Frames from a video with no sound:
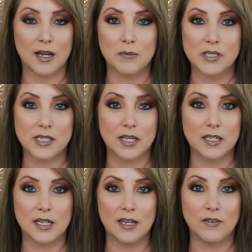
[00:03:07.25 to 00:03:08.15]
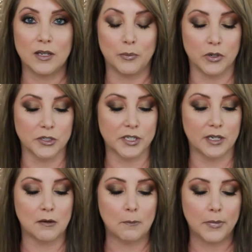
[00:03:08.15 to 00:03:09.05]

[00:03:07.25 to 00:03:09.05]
I'm a Skindinavia person,